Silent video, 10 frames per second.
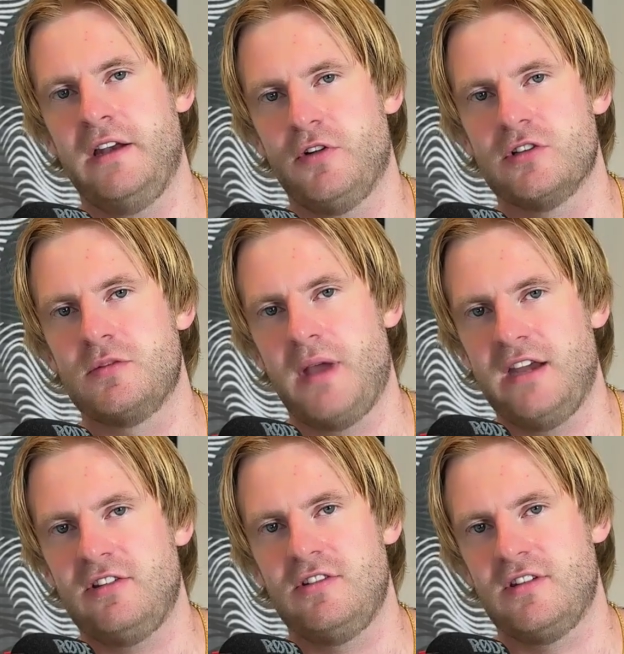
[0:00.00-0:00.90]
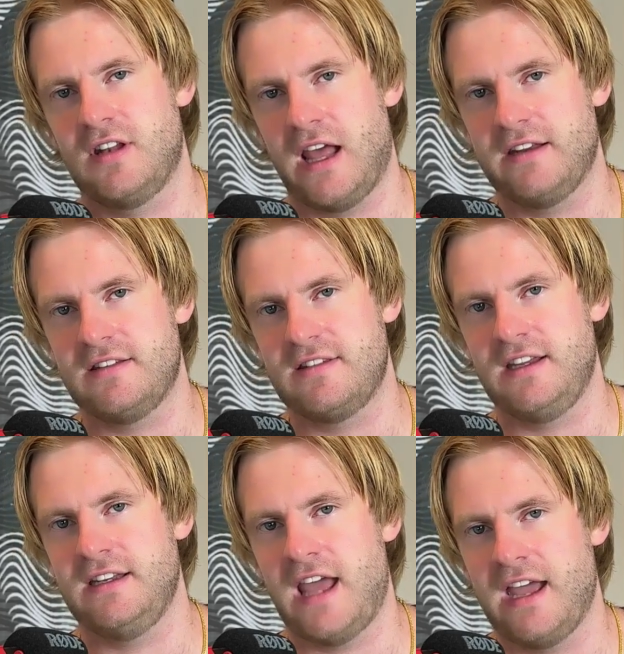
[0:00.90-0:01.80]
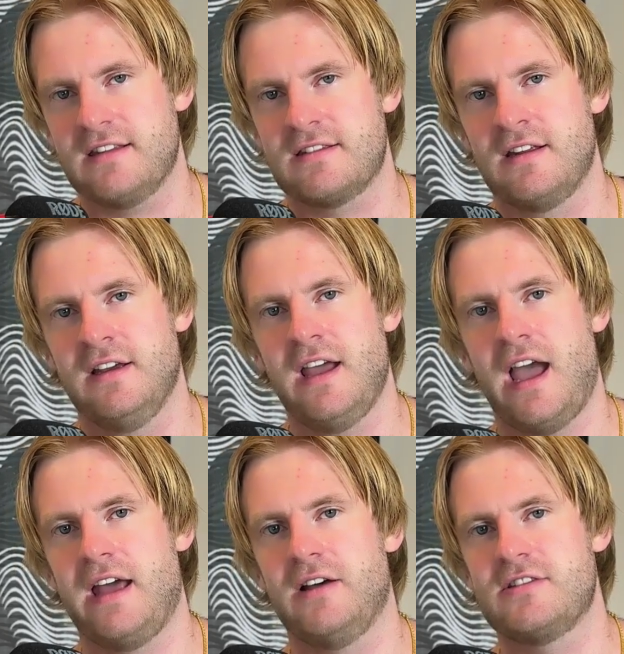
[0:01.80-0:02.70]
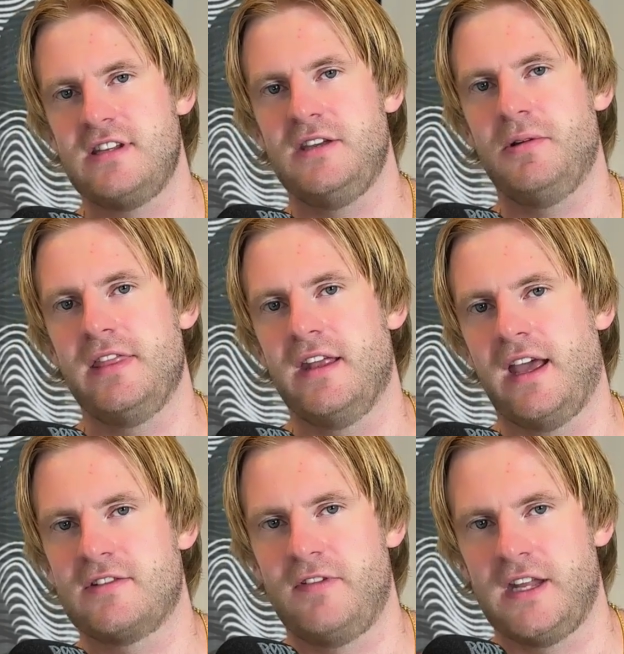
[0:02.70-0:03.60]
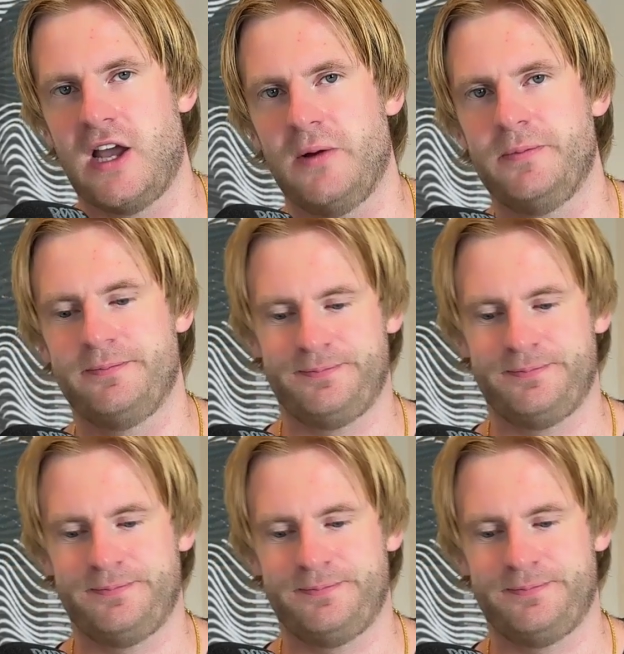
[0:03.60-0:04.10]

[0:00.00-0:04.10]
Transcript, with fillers: of automations you'd like to see next, and I'll see you in the next video.